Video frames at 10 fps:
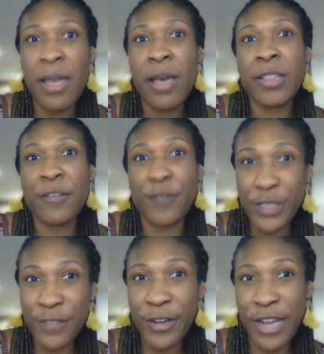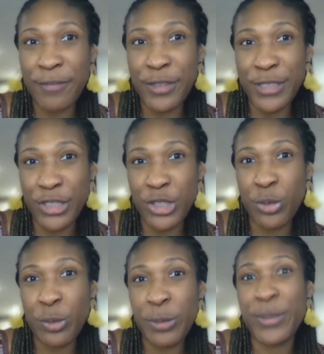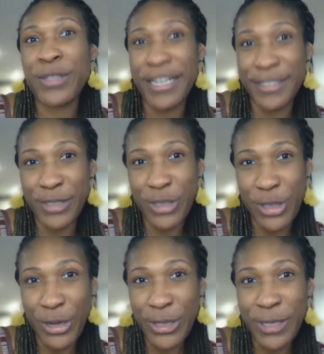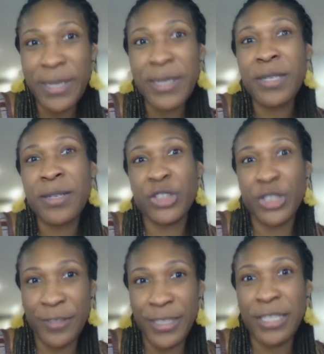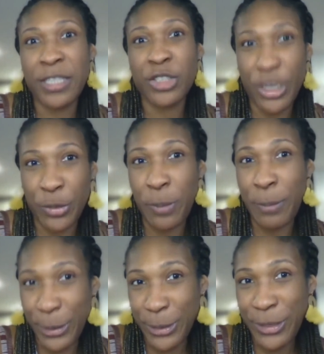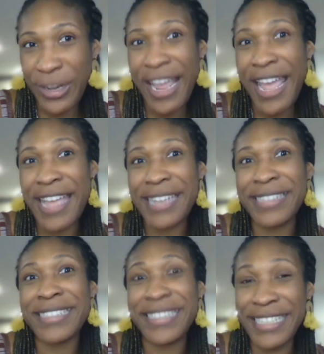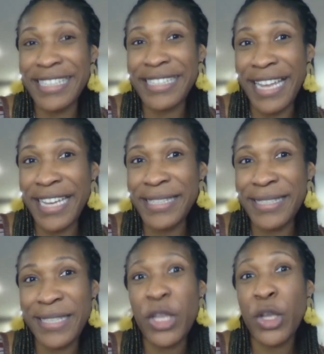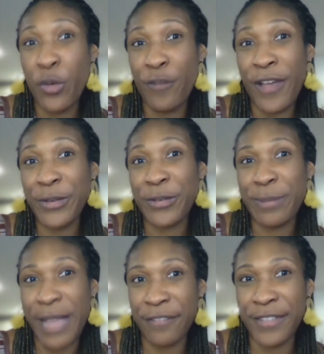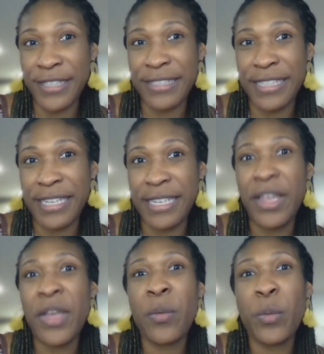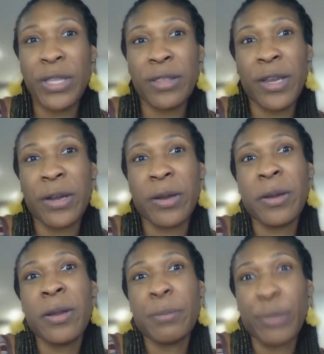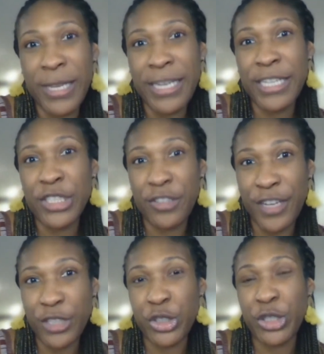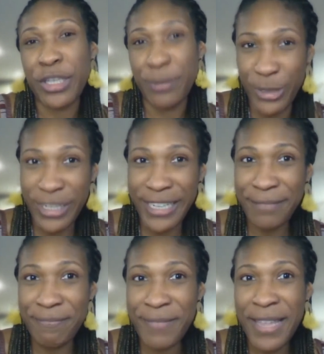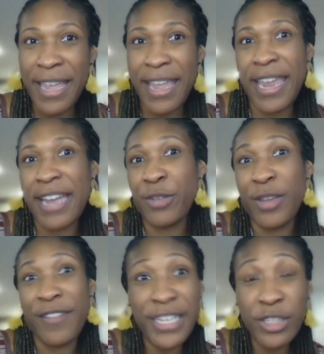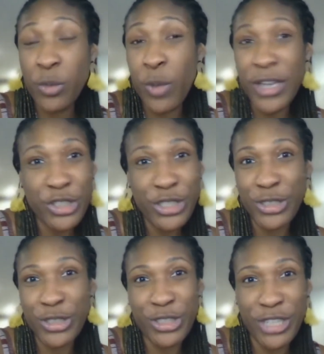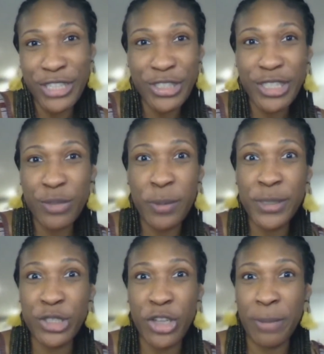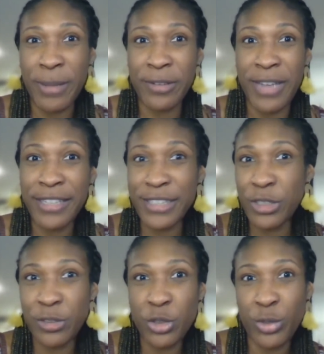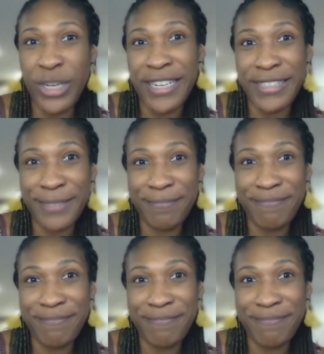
The first of our conversations will be with Tyson Clark, GV general partner, and Sydney Sykes, co founder of BLCK VC, with their Breaking into Venture community. And if you have any questions or suggestions of what we should talk about next, tweet at us.